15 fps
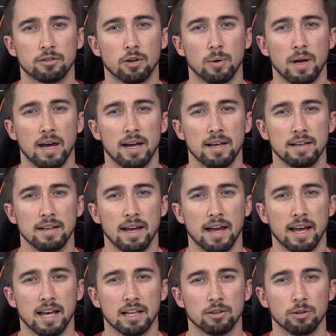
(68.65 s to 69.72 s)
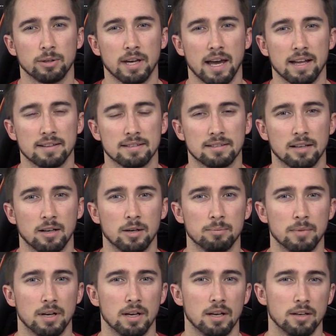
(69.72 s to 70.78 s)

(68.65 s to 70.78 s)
go ahead and look at some